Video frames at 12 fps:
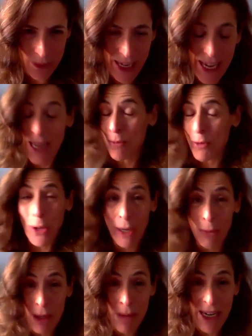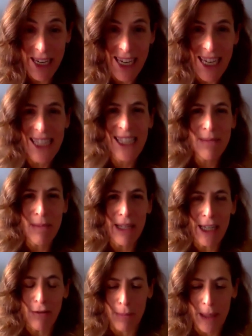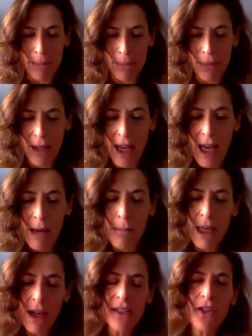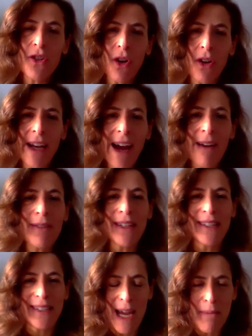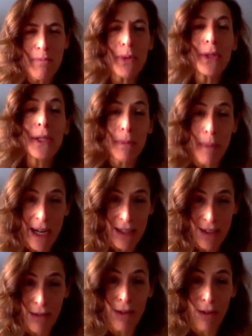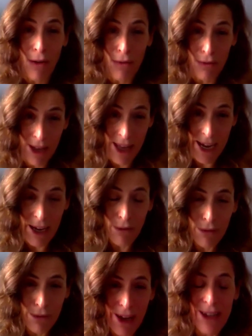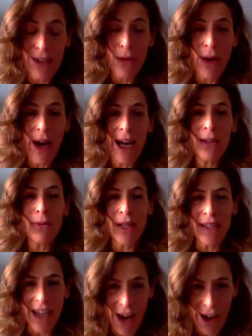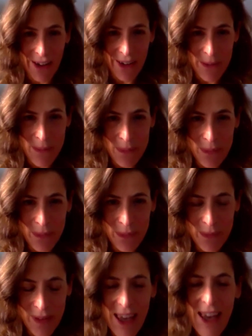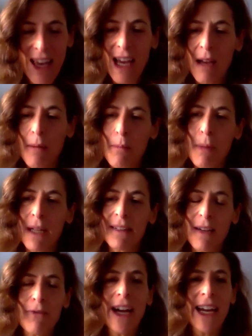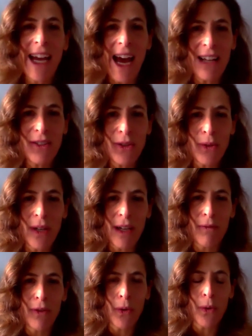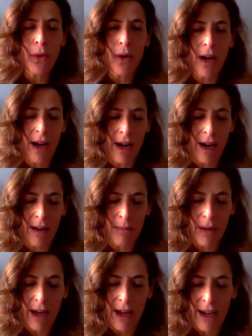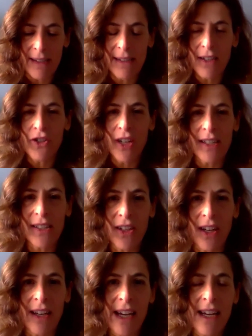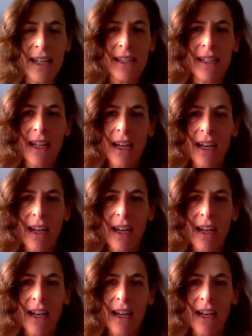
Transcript: Okay, I'm trying with my kids, believe me, because you don't have the same perspective of life as you had when young. But if I had to give you a suggestion, is